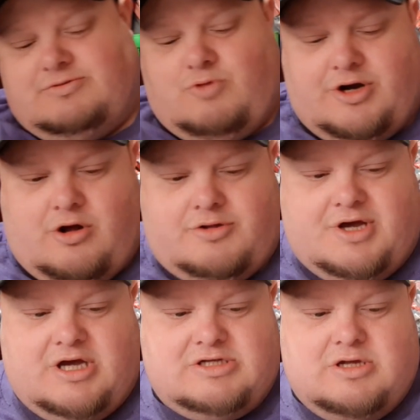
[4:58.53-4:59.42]
what it all
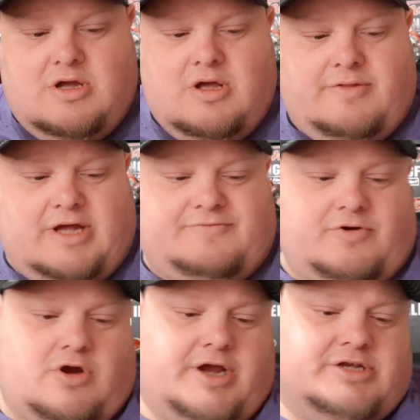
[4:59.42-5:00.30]
does. That's for
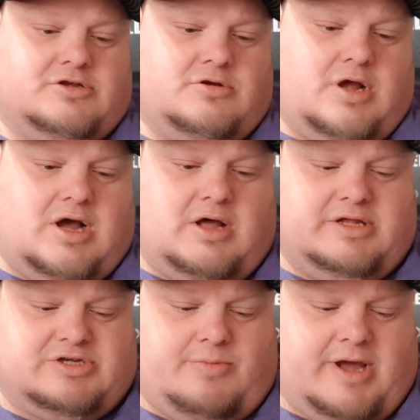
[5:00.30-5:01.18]
Chrysler.
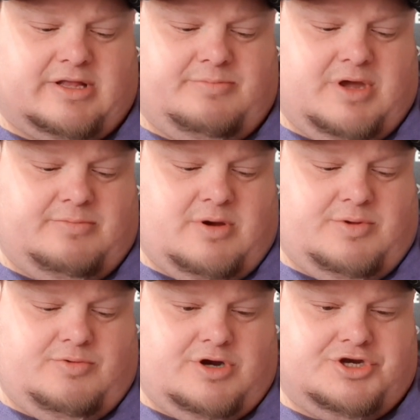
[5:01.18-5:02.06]
Let's go back to
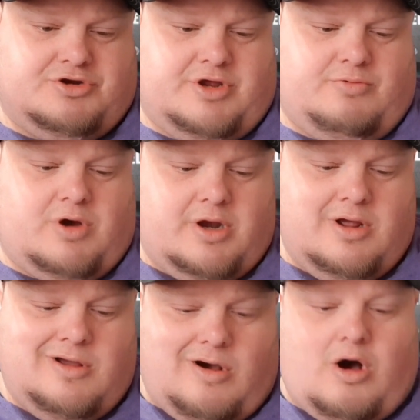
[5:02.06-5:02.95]
BMW one and show you what
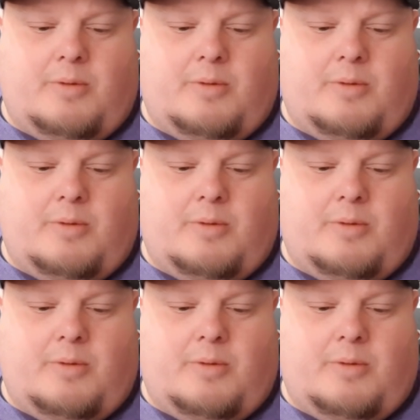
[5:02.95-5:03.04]
all